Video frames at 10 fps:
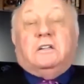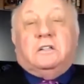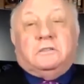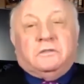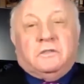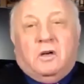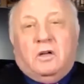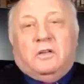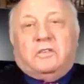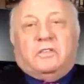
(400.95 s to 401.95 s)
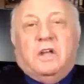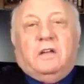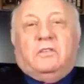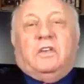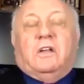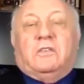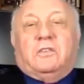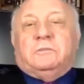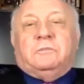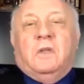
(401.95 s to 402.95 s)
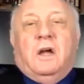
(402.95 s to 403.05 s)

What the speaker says: and all this nonsense.